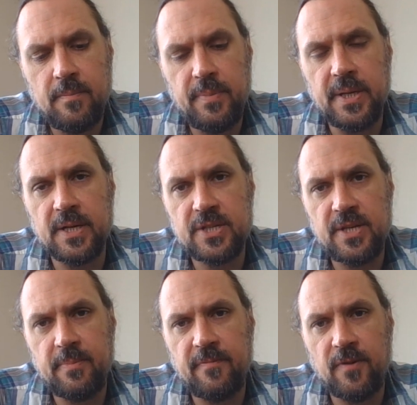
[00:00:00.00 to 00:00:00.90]
being
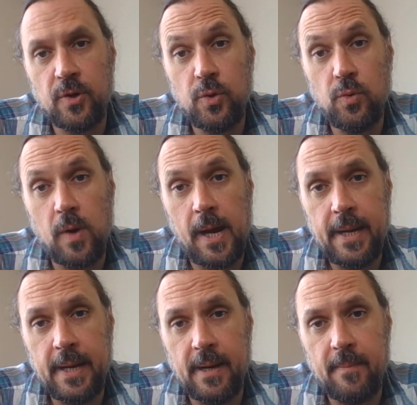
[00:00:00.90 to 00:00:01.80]
accepted for who I
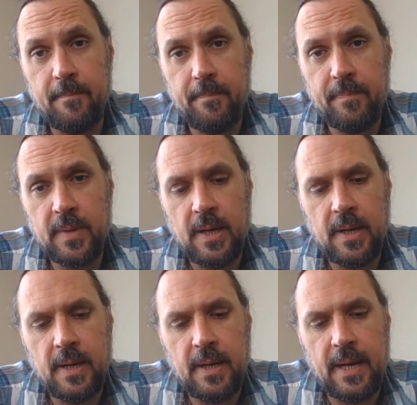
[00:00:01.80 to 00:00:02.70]
am
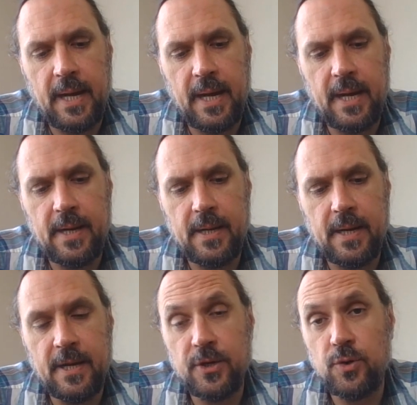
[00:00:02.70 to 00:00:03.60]

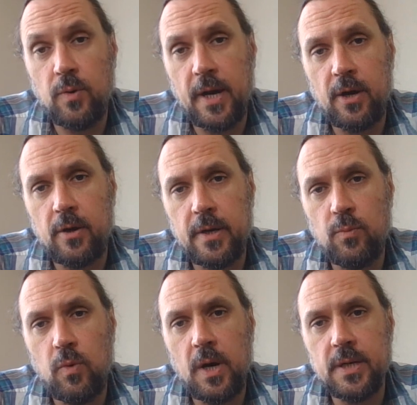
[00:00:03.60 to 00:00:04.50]
and who I already
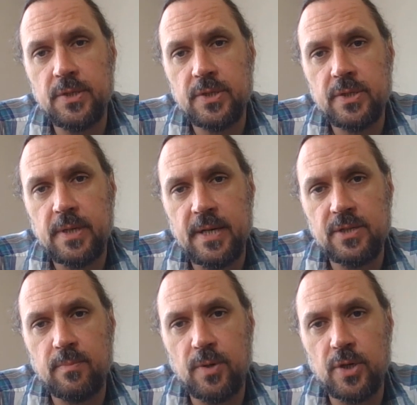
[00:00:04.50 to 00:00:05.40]
was
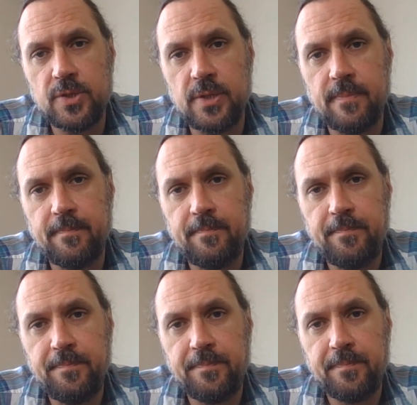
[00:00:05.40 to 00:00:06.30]
as a person,
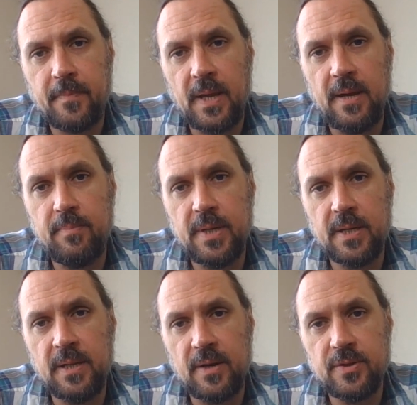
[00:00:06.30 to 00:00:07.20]
and being
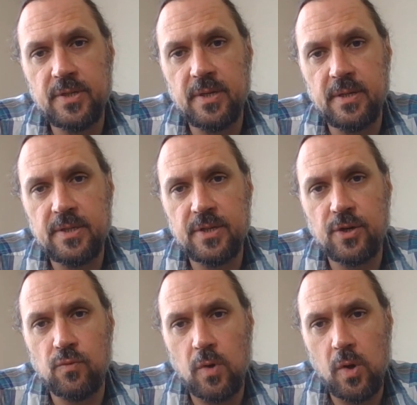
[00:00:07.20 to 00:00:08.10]
allowed to
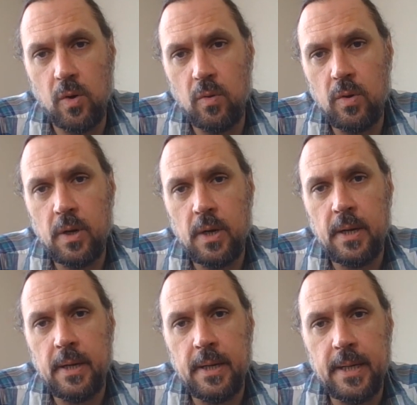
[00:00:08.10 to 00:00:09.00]
grow
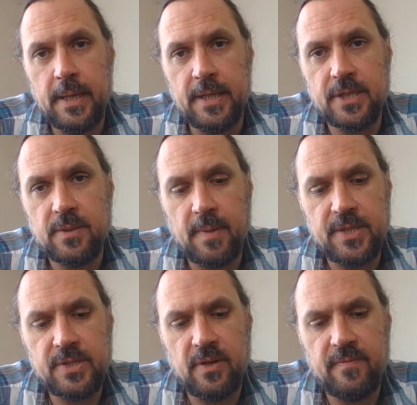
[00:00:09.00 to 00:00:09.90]
into
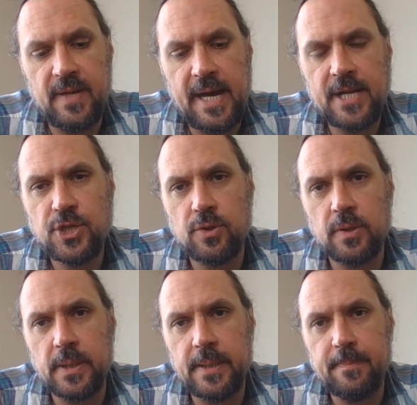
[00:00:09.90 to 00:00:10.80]
myself
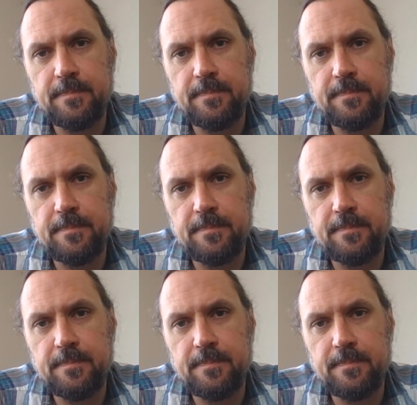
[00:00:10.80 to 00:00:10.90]
naturally.